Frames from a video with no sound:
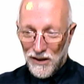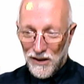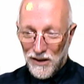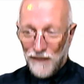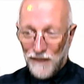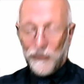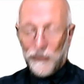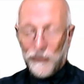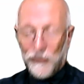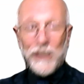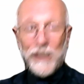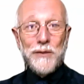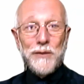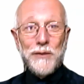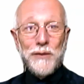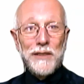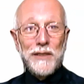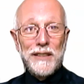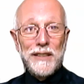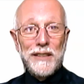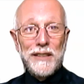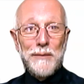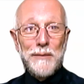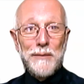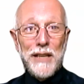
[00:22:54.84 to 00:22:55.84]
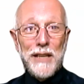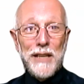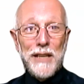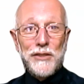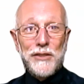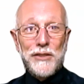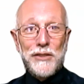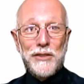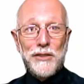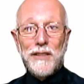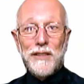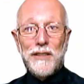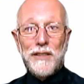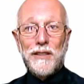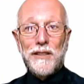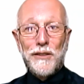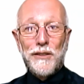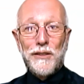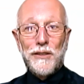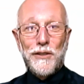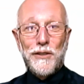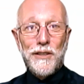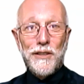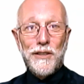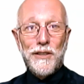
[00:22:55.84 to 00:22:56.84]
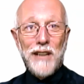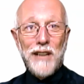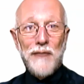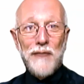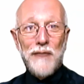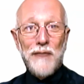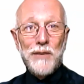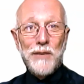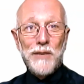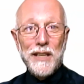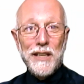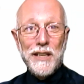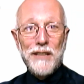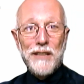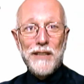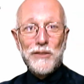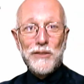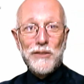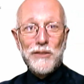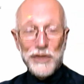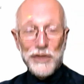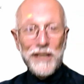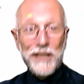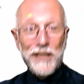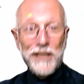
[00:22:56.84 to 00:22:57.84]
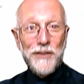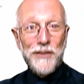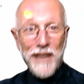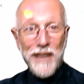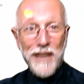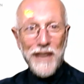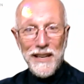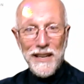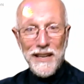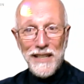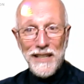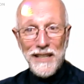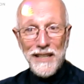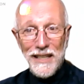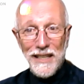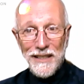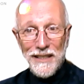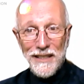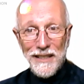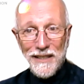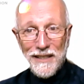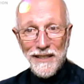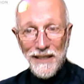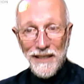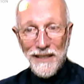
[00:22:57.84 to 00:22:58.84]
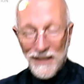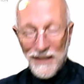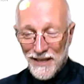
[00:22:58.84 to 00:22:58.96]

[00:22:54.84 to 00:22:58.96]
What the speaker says: frequently to make sure that the learner got what he or she or they needed.